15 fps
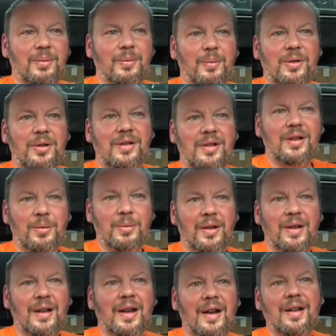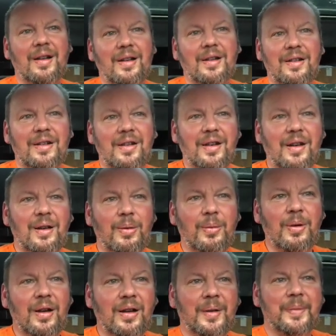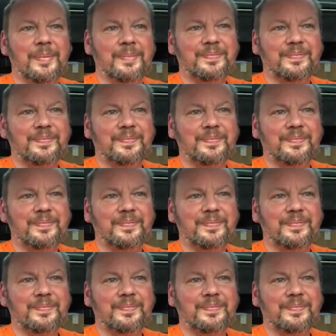What's to do with that? So,